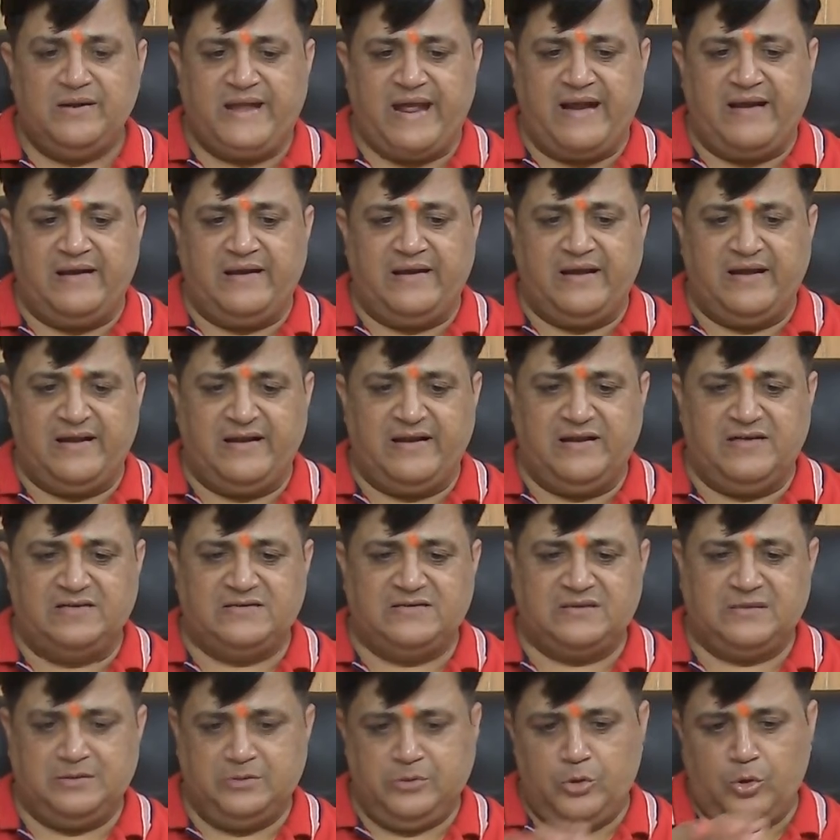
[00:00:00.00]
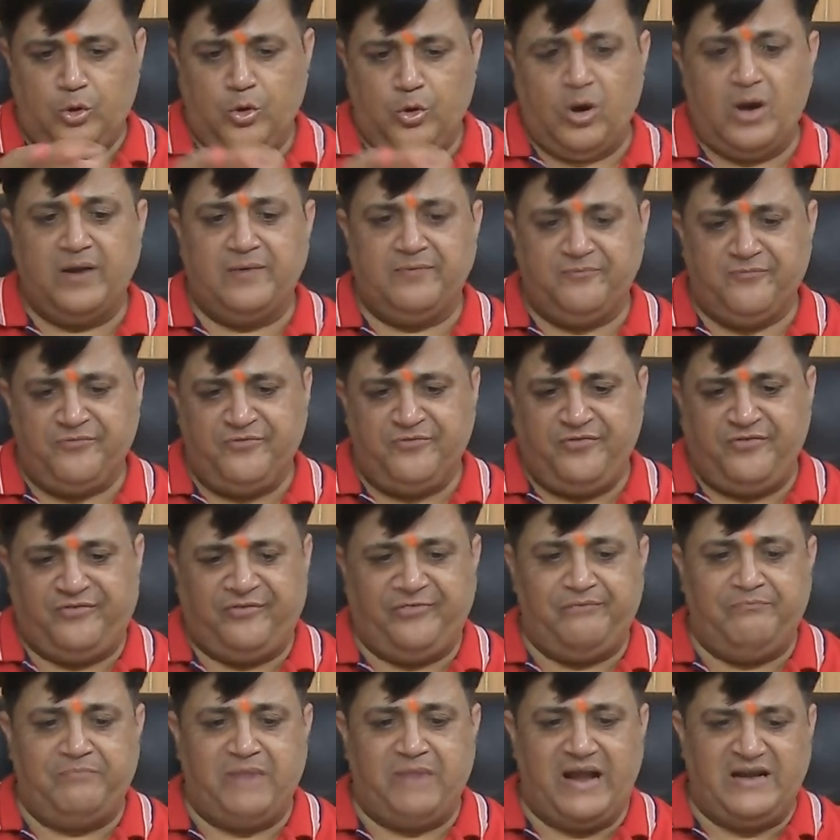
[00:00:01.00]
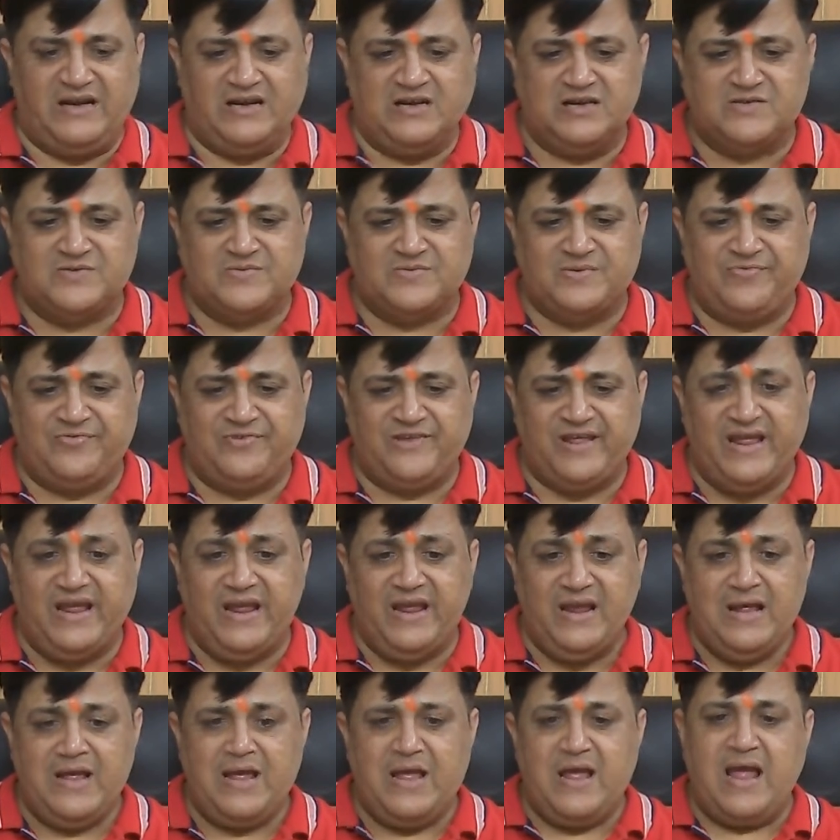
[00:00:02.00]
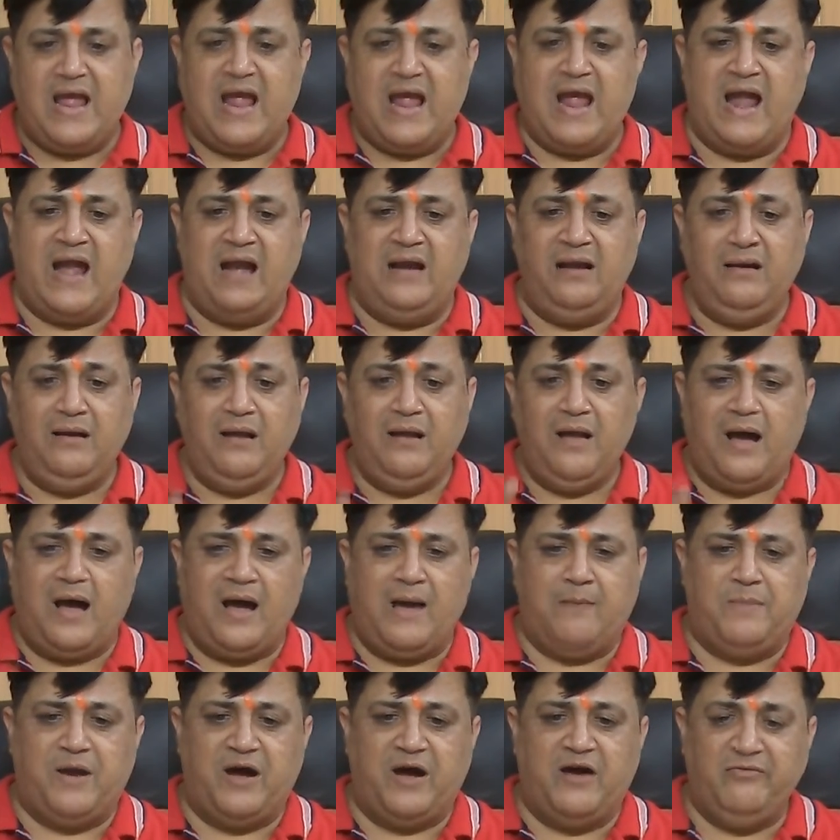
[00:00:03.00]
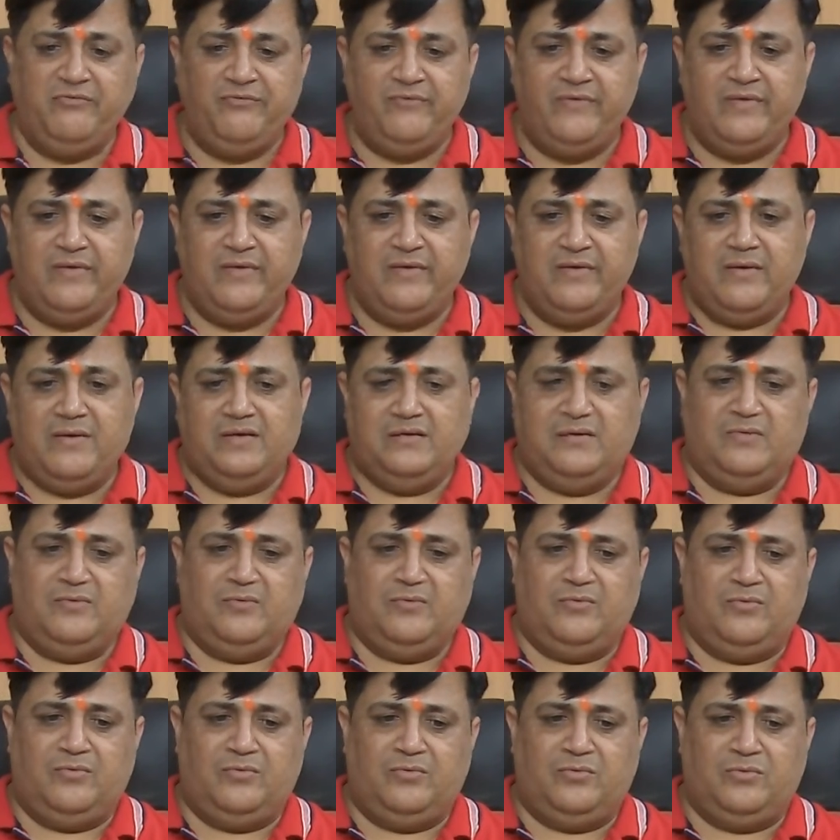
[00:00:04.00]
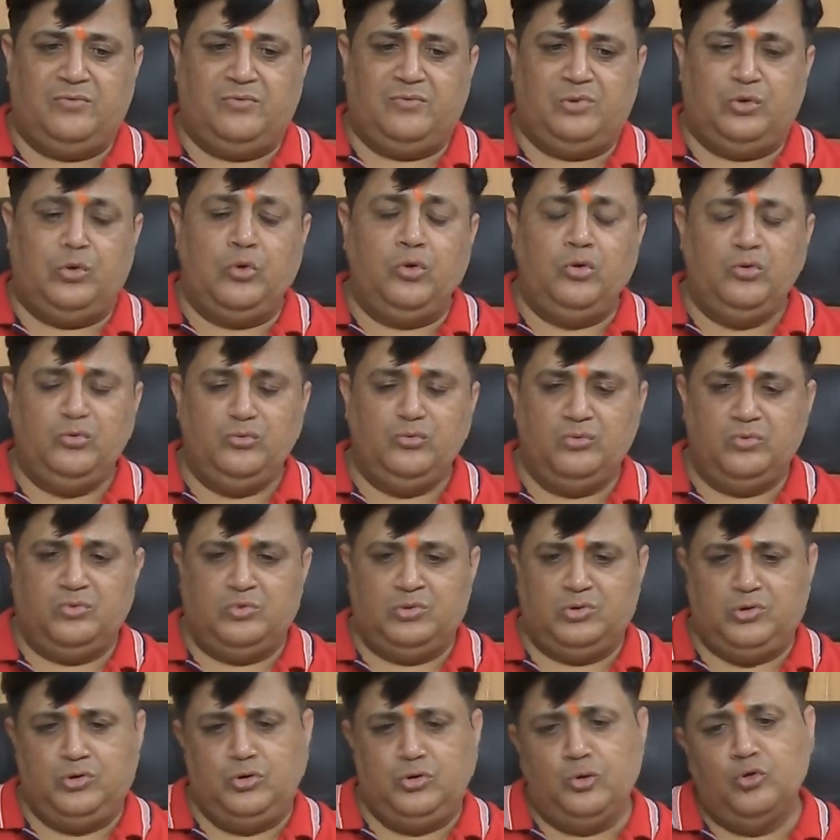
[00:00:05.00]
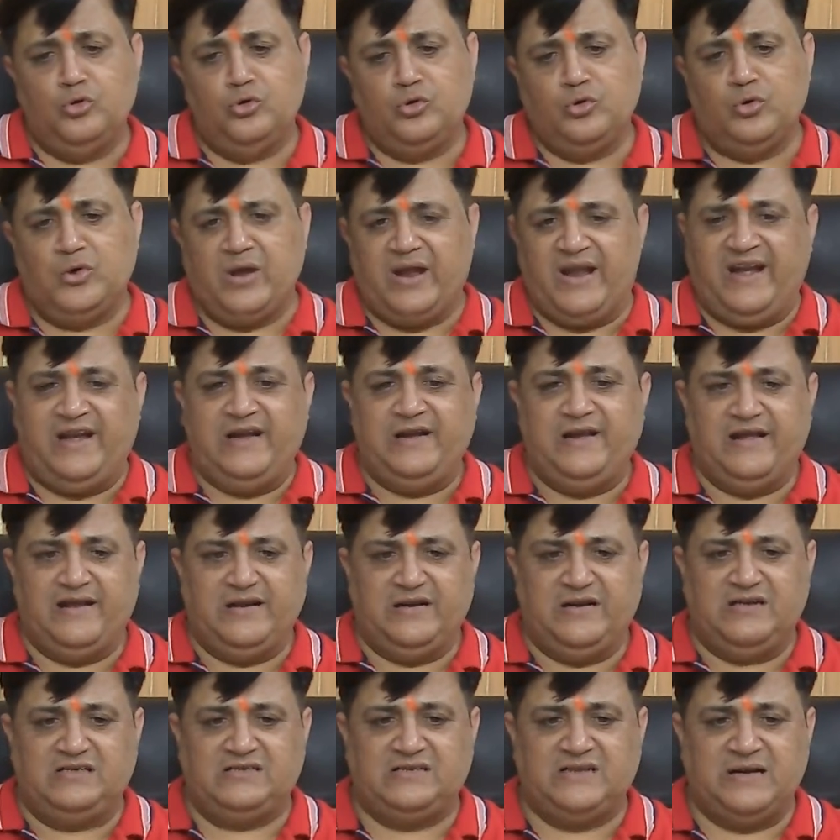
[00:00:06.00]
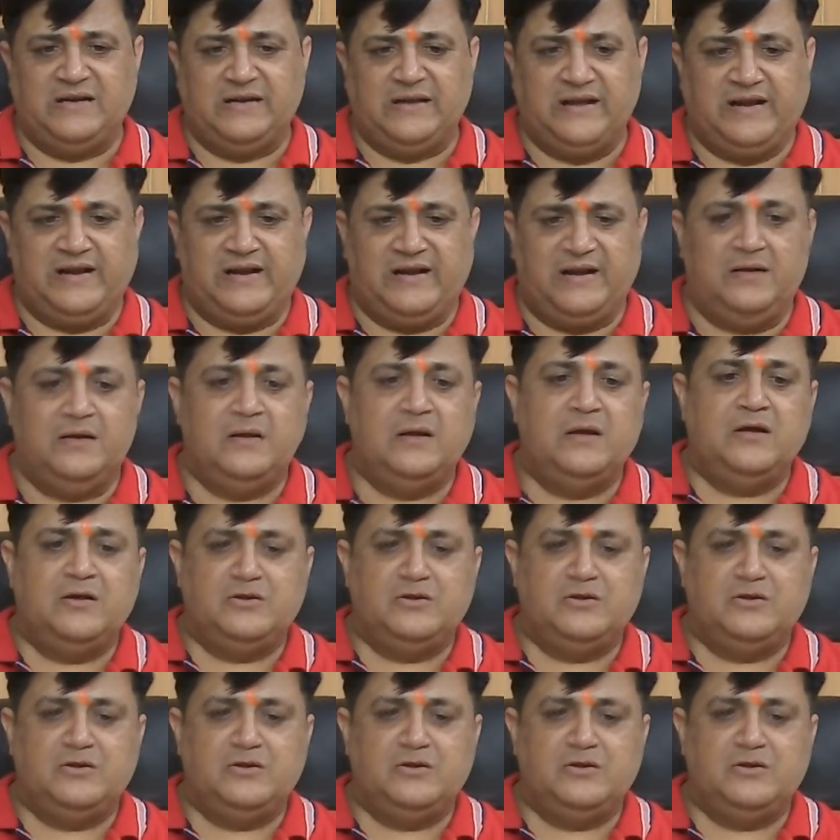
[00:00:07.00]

10 degrees lower, minus 50, and above to 2 to 8 degrees centigrade.